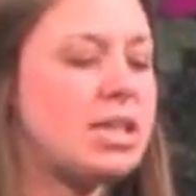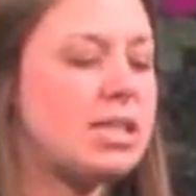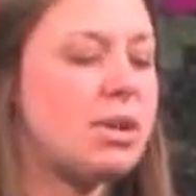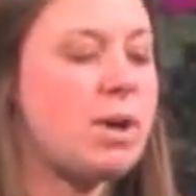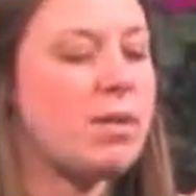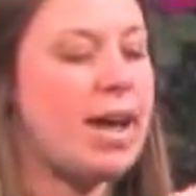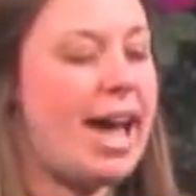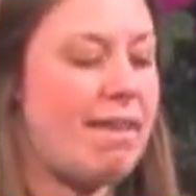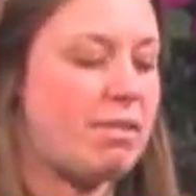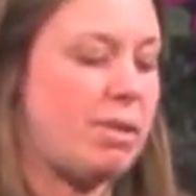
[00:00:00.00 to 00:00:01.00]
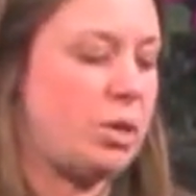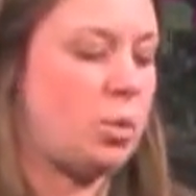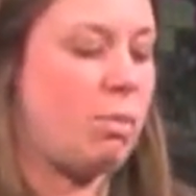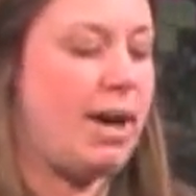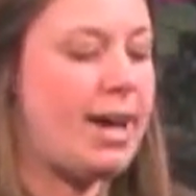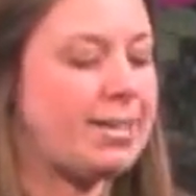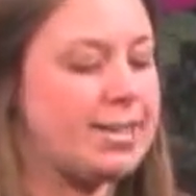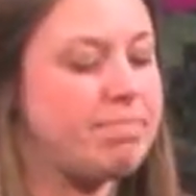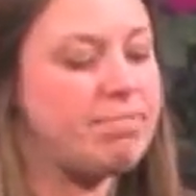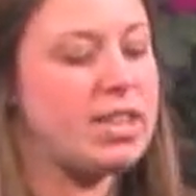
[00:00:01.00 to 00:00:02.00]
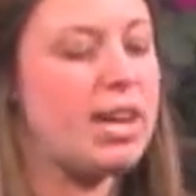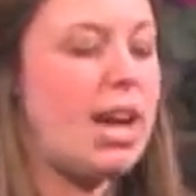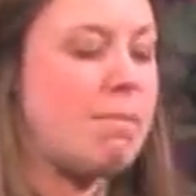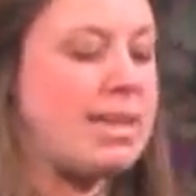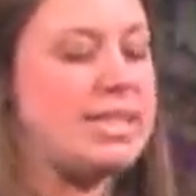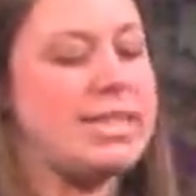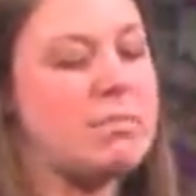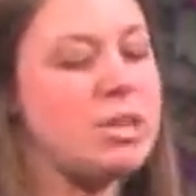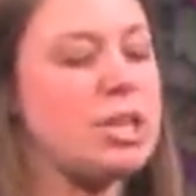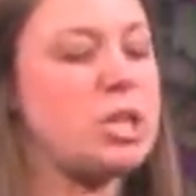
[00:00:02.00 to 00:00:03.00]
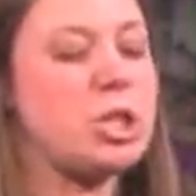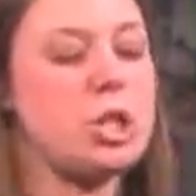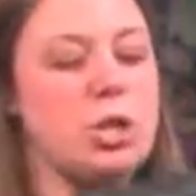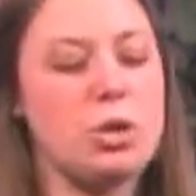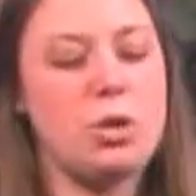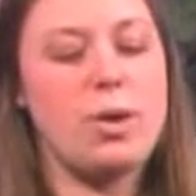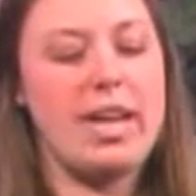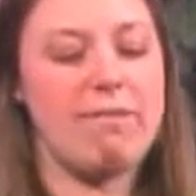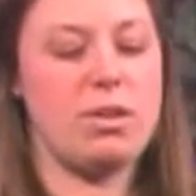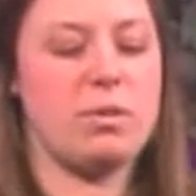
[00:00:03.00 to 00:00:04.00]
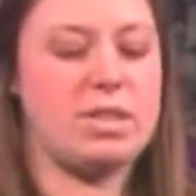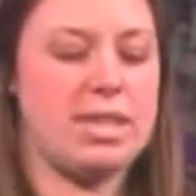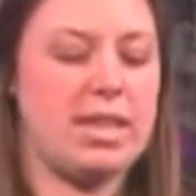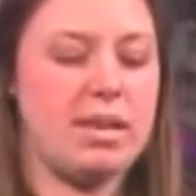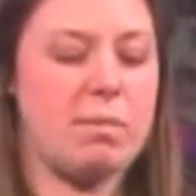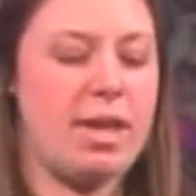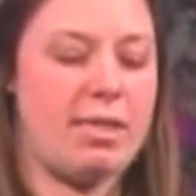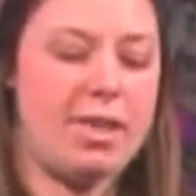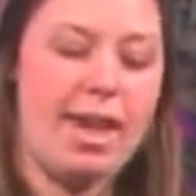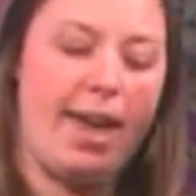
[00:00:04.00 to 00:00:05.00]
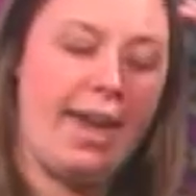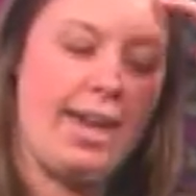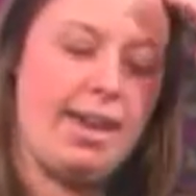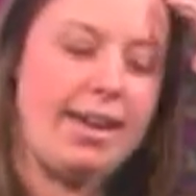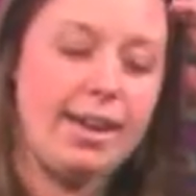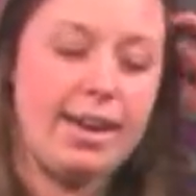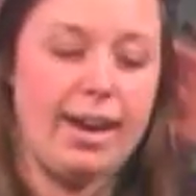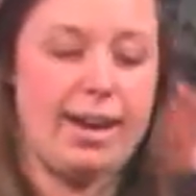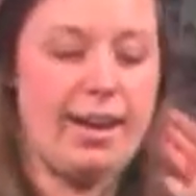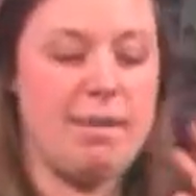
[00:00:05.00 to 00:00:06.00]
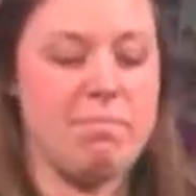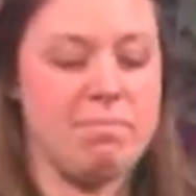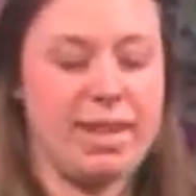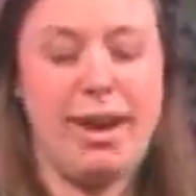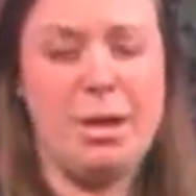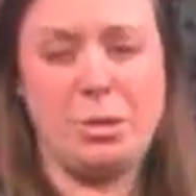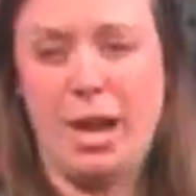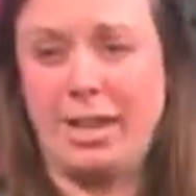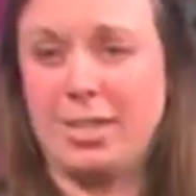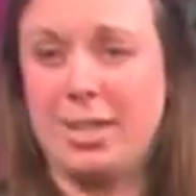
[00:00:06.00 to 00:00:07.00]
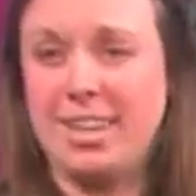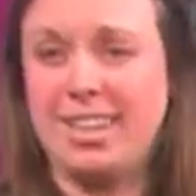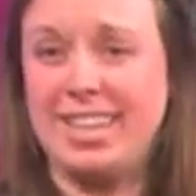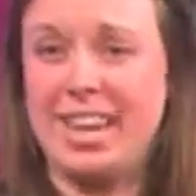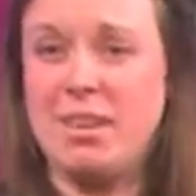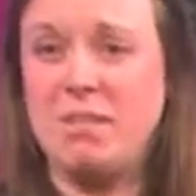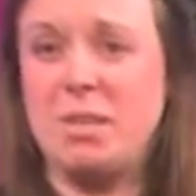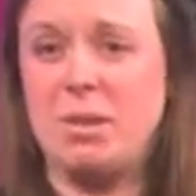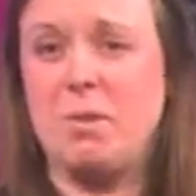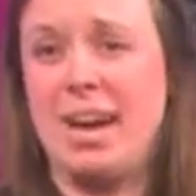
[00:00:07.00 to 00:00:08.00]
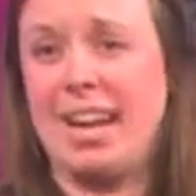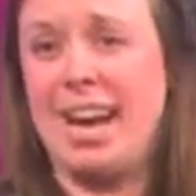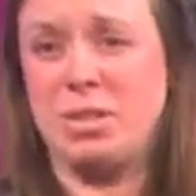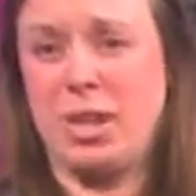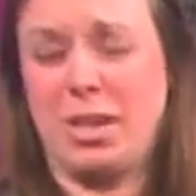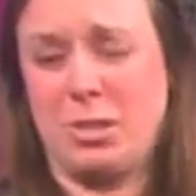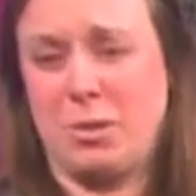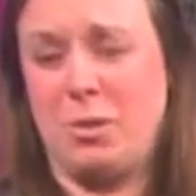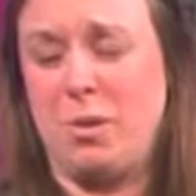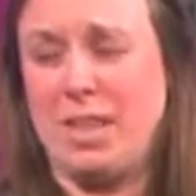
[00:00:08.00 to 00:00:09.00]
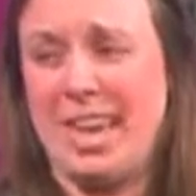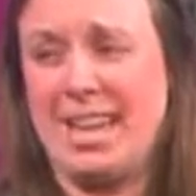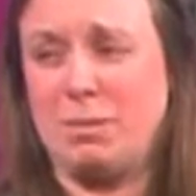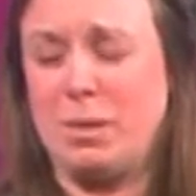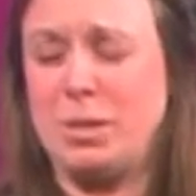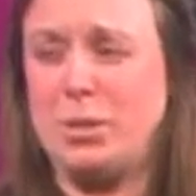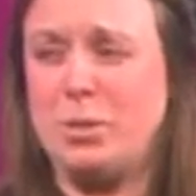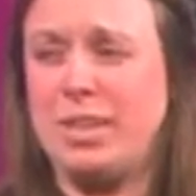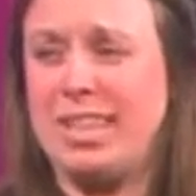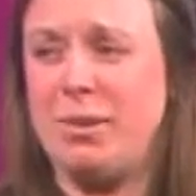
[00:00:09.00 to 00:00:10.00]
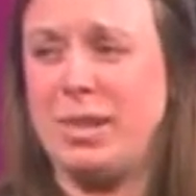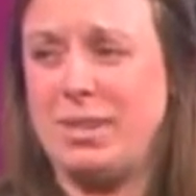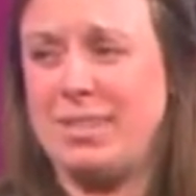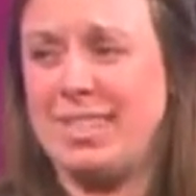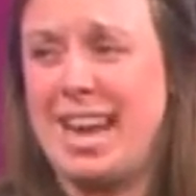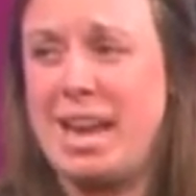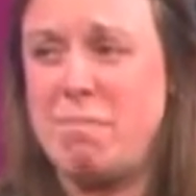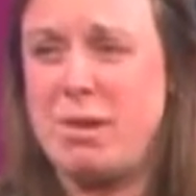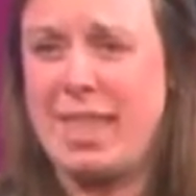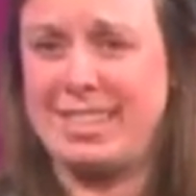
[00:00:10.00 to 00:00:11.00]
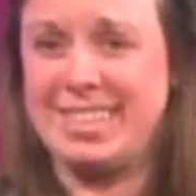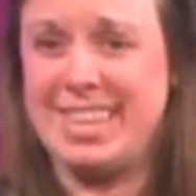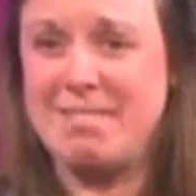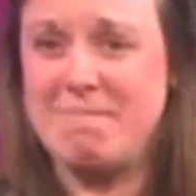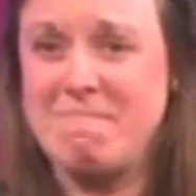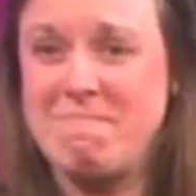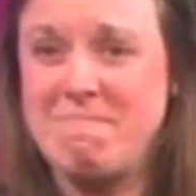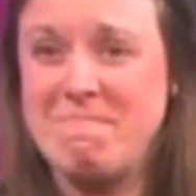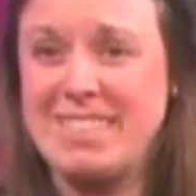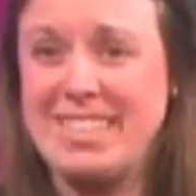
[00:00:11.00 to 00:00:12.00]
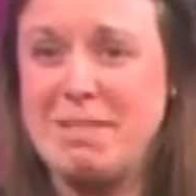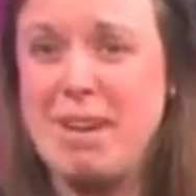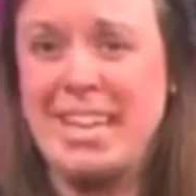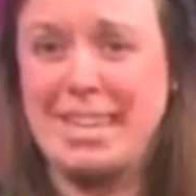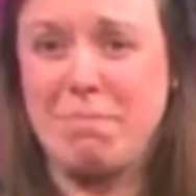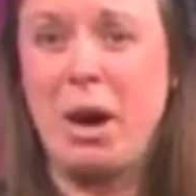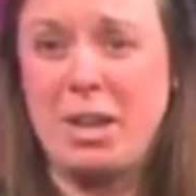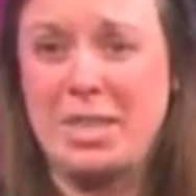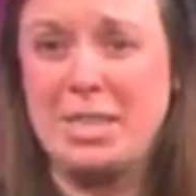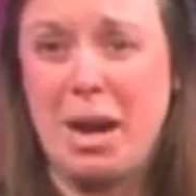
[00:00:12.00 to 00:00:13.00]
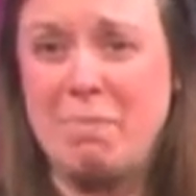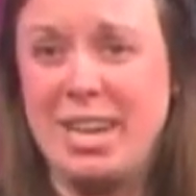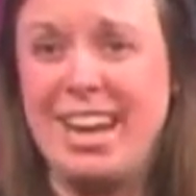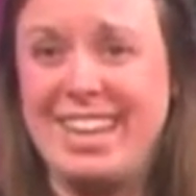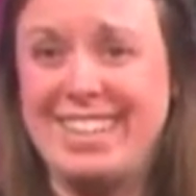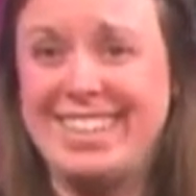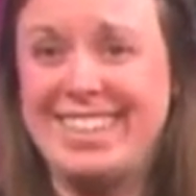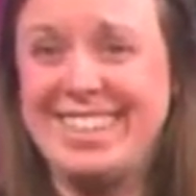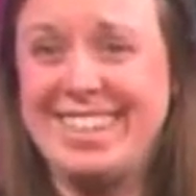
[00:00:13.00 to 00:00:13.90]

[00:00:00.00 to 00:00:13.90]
So what do I have in my toolbox? Similar to if you were dealing with a contractor, you know, you don't want a contractor who only has one tool. He only uses a hammer and that's it. So he might get part of the job done,